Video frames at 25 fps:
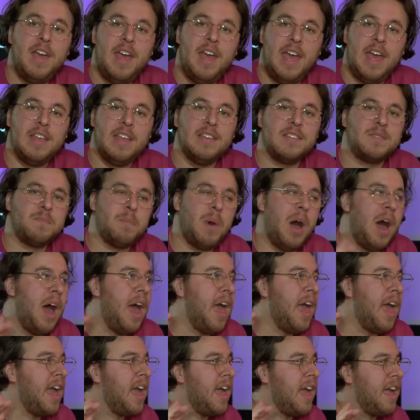is
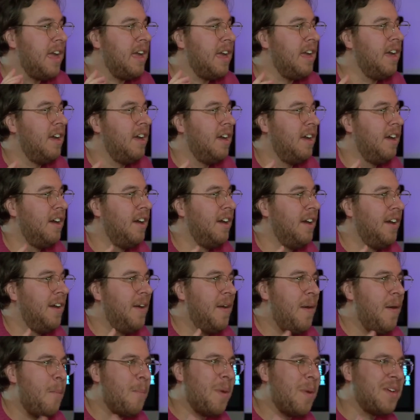my
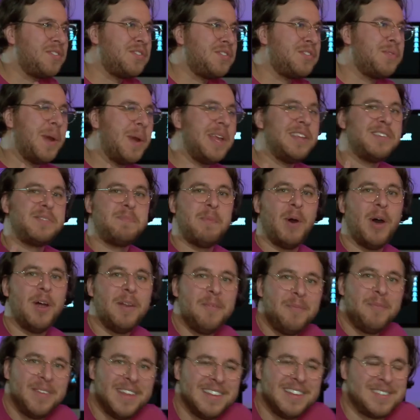sweet
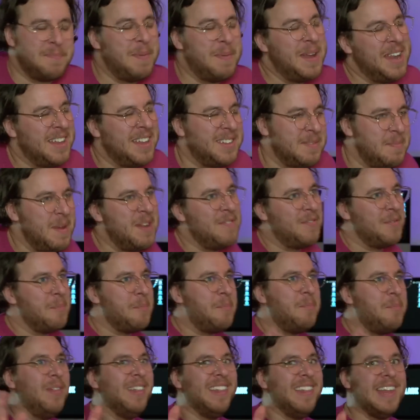spot. It's a bit of
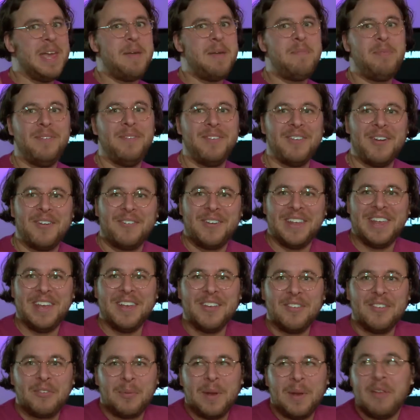a leap, not
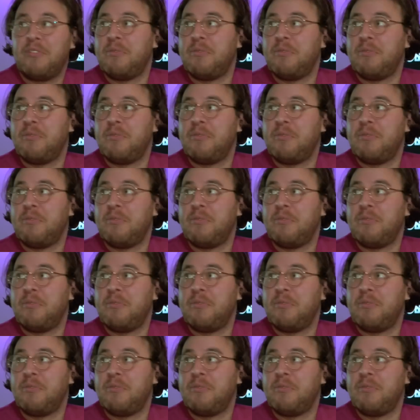really a sweet